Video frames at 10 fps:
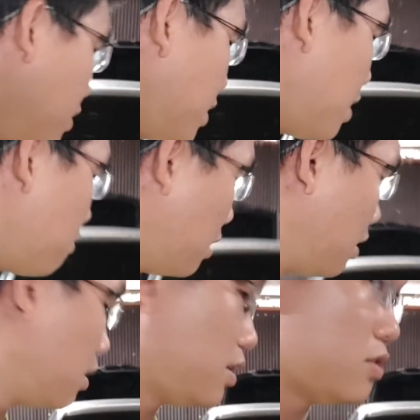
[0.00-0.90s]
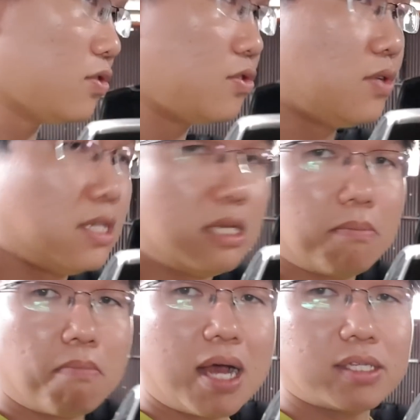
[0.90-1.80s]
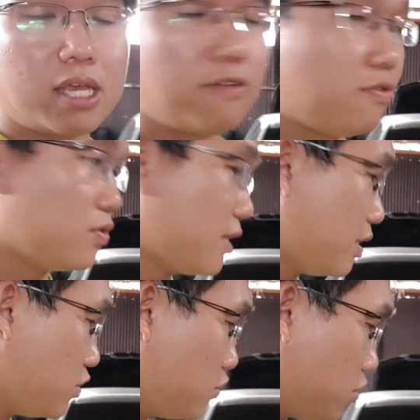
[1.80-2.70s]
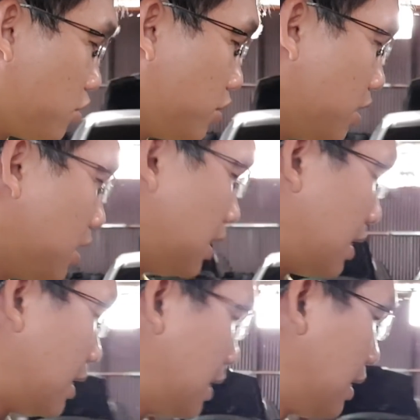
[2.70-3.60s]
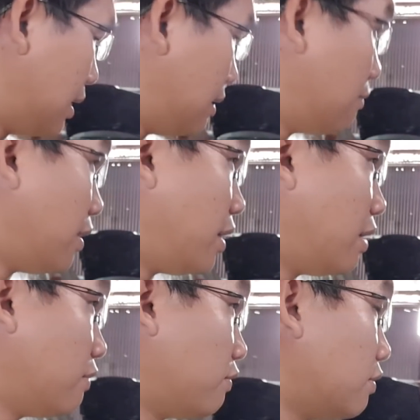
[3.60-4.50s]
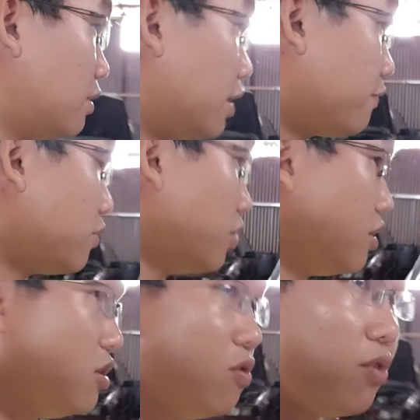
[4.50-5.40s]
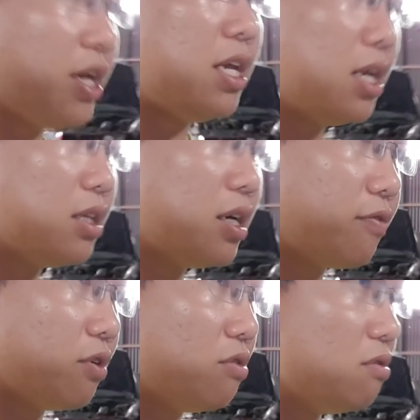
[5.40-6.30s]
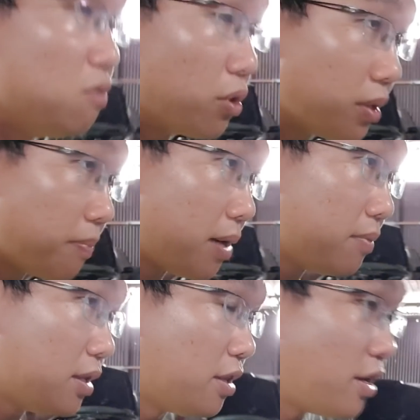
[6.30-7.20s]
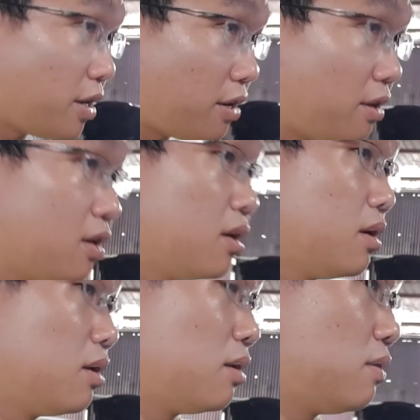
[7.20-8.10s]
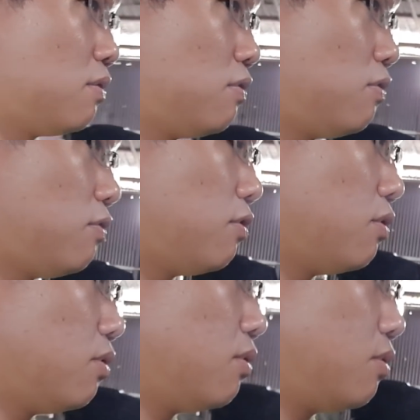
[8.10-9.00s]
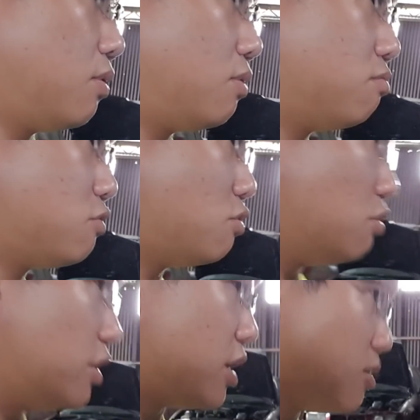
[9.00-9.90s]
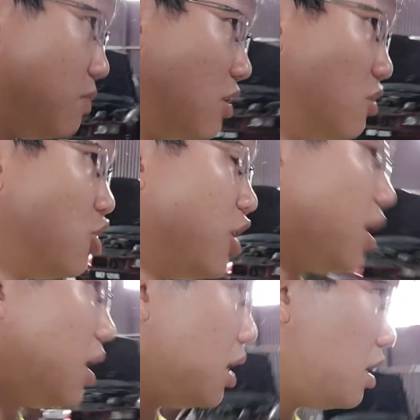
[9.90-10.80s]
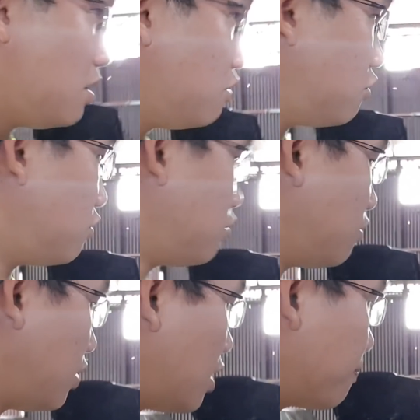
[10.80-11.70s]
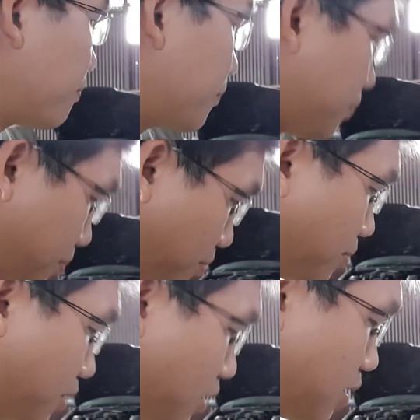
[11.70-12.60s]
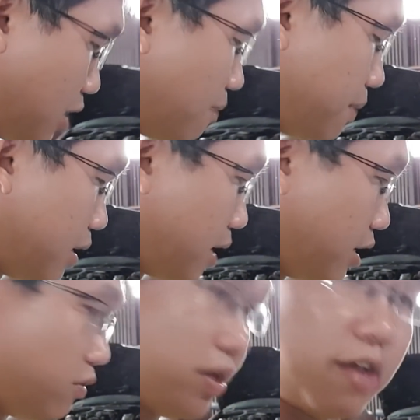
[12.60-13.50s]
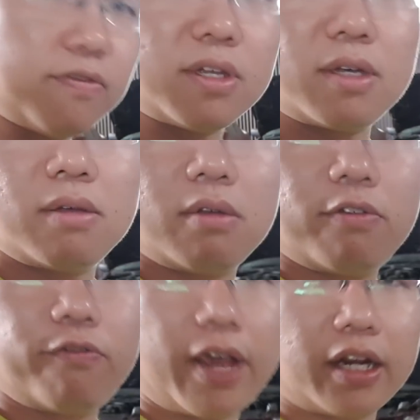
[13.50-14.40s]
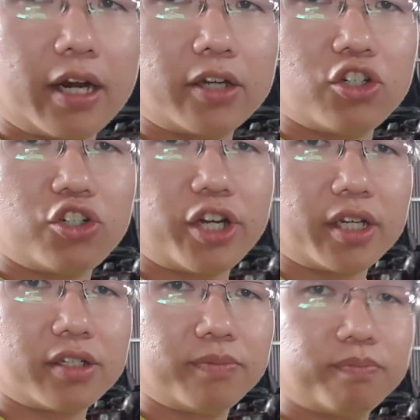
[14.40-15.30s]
that out. There's also the mass airflow sensor, and what else? I've got a new radiator, I've got a new water pump in there, so coolant has been changed. Yeah, but I need to have the fan clutch checked.